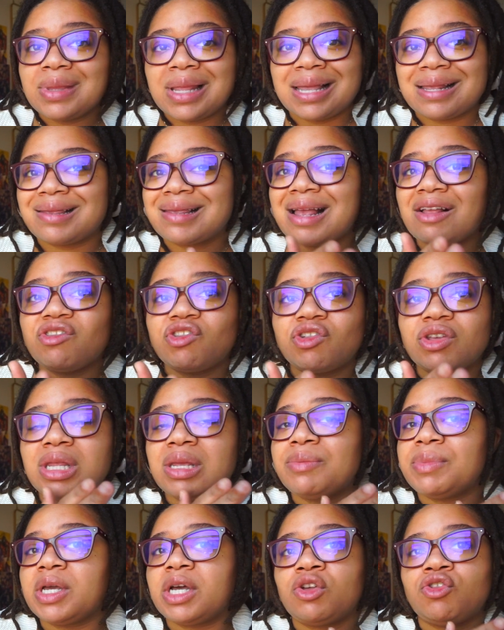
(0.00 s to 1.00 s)
Essentially,
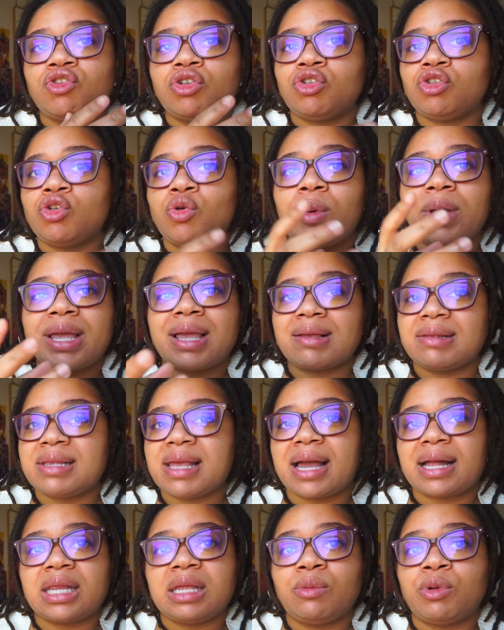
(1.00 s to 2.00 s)
because you're doing
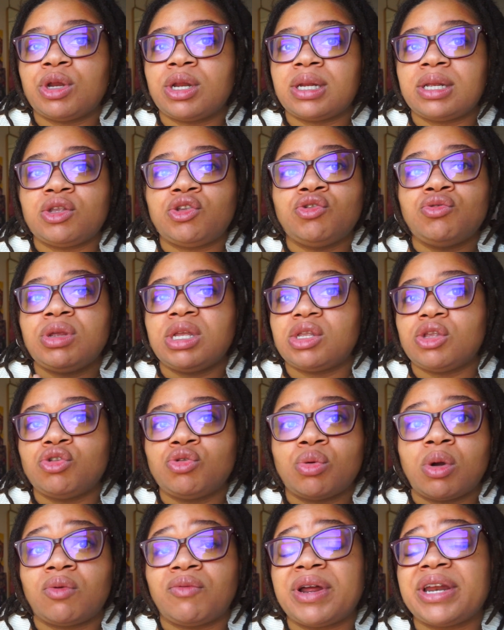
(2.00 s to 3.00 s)
exactly what it is you need to
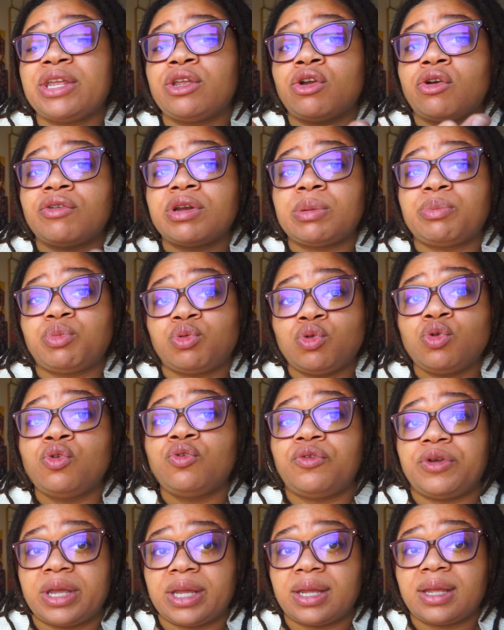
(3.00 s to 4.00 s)
do already. You're already
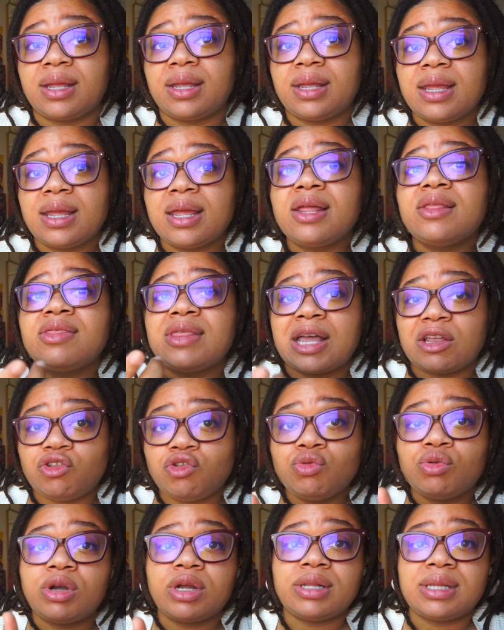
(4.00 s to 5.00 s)
proving that
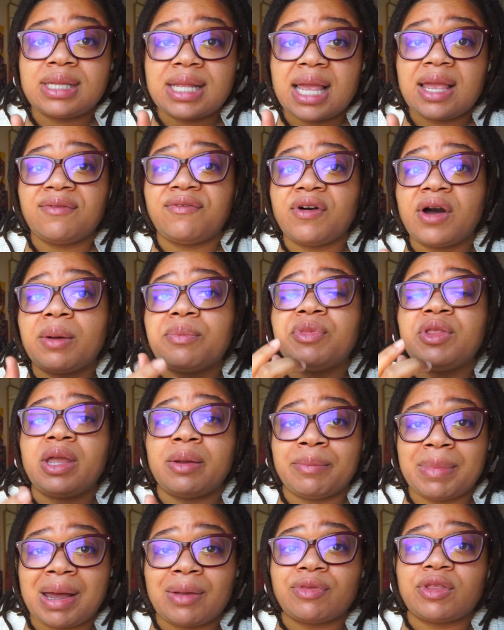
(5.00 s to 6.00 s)
you could save up the
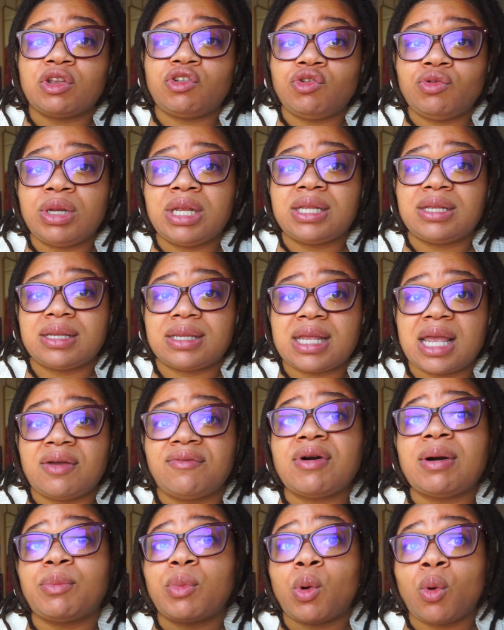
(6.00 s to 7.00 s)
amount that you need to save
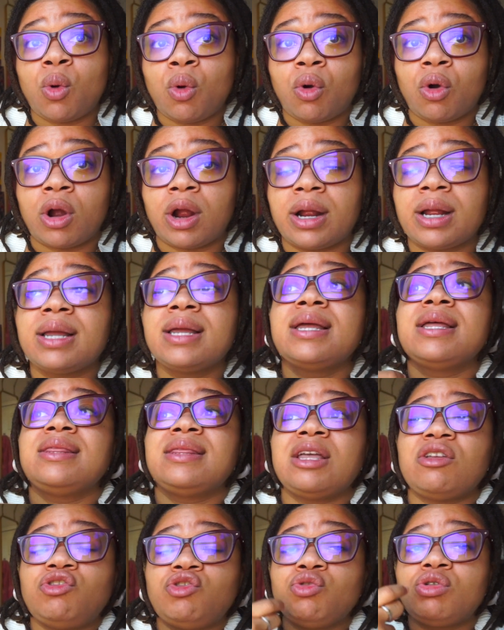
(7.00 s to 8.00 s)
up, or
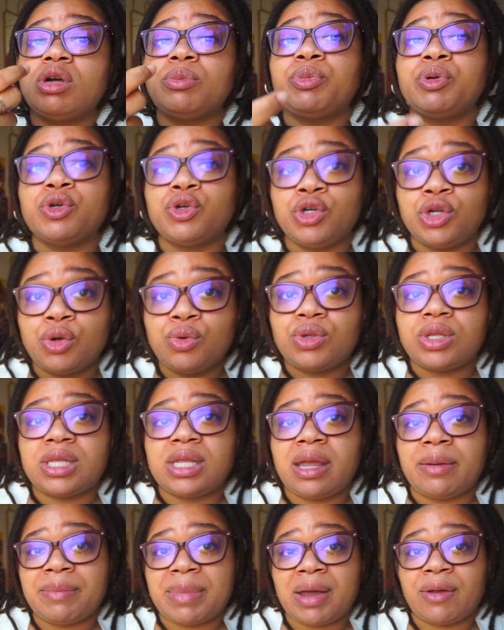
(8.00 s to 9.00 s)
that you could produce
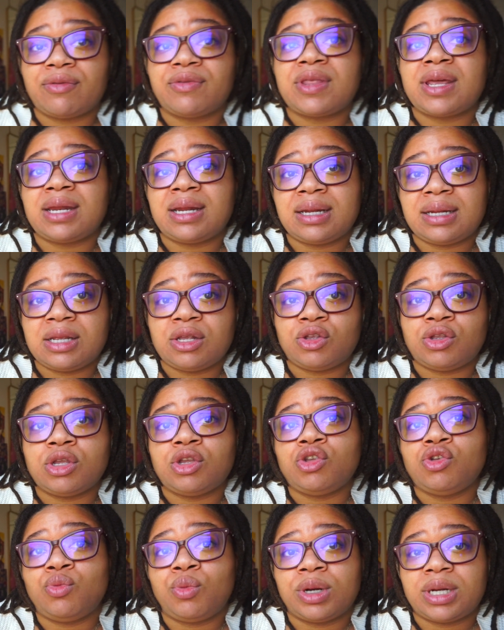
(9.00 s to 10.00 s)
the amount that it is
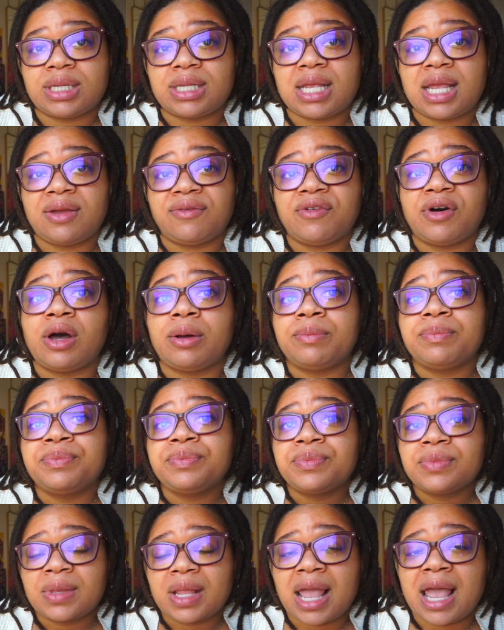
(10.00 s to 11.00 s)
that you want to save up
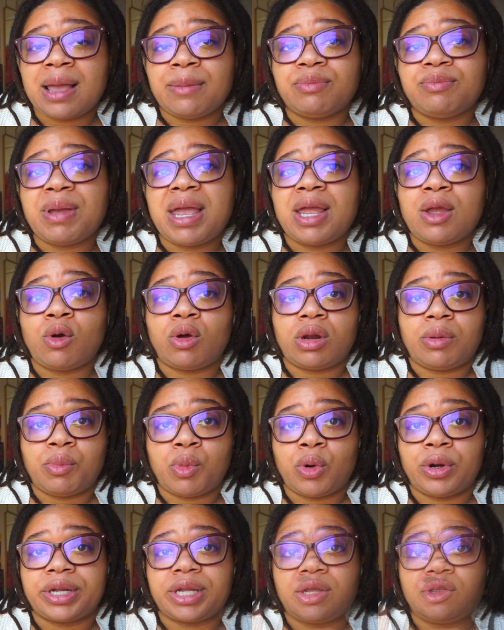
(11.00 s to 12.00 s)
and pay on a
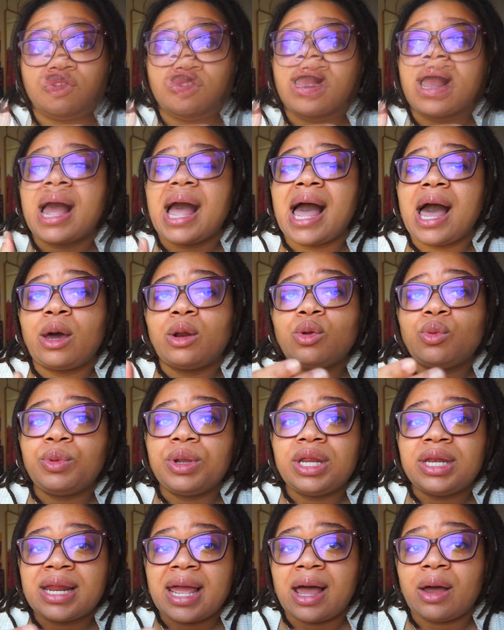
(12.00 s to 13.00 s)
mortgage. How do
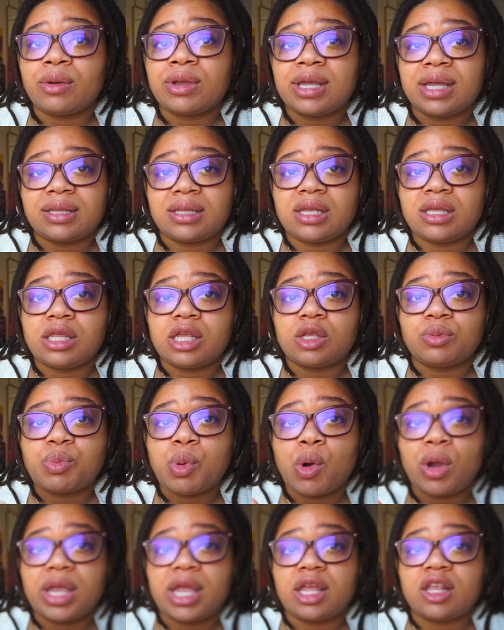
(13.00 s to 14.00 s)
we now get to this
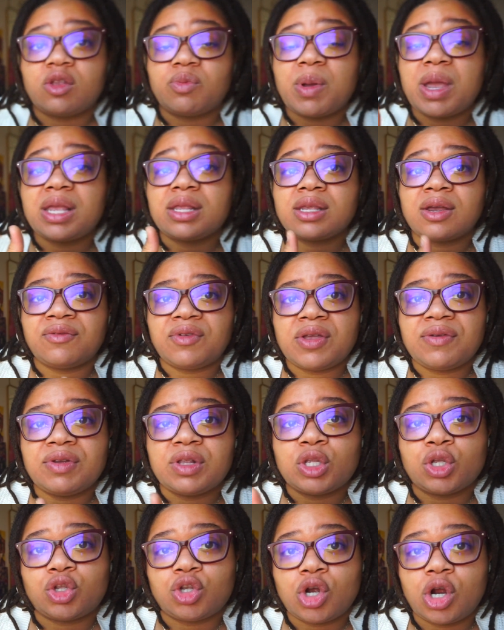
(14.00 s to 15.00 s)
point in space of
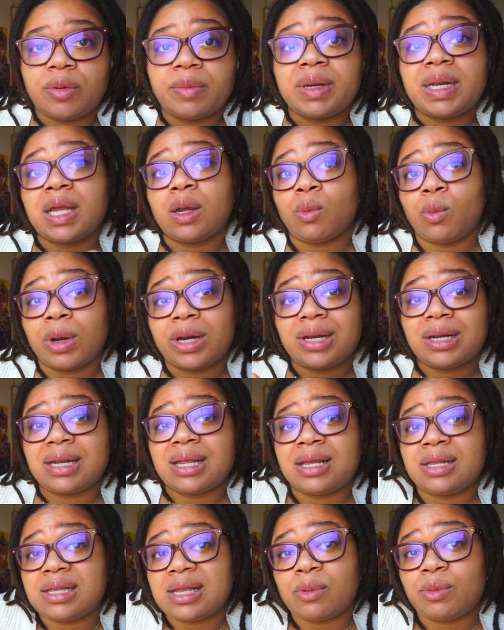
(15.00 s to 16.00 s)
even determining what it
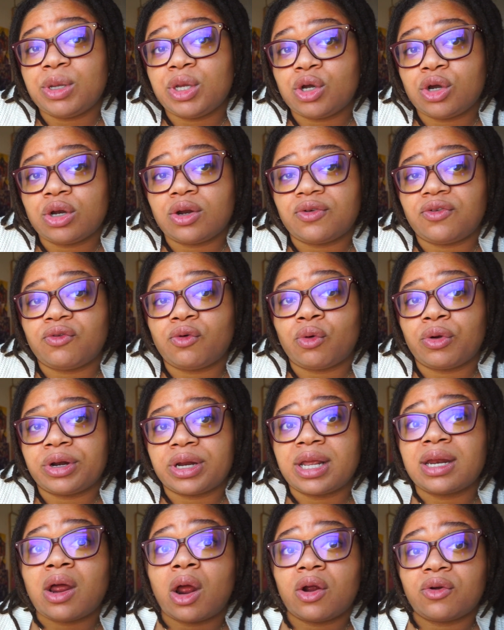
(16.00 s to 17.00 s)
is that we could afford
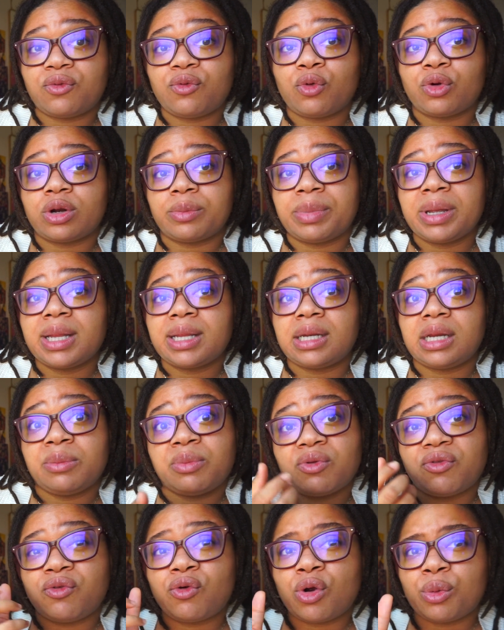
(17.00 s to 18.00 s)
in our affordability
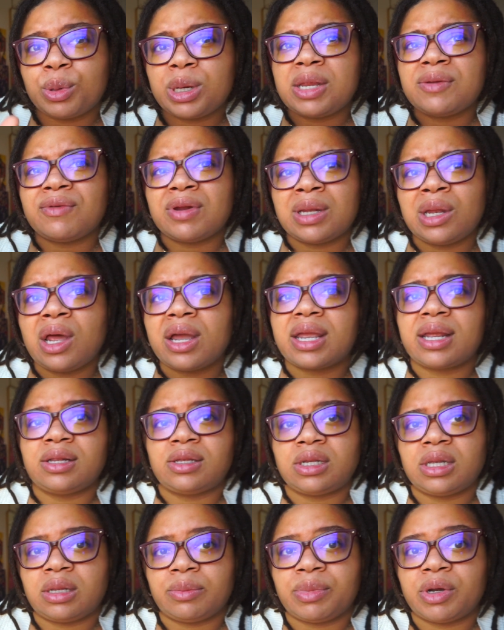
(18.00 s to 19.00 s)
before we even look
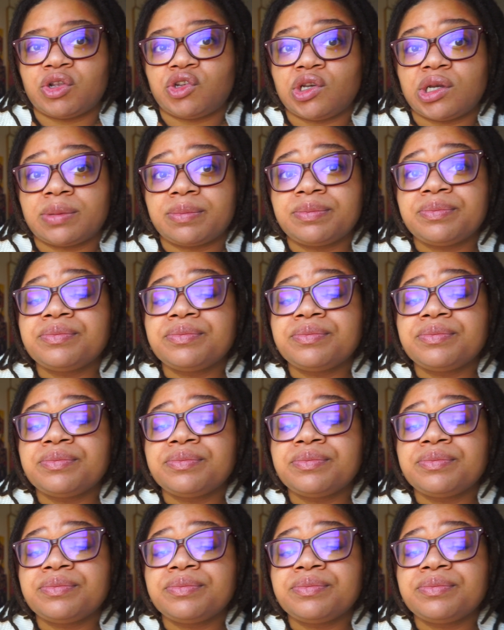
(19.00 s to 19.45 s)
into the budget?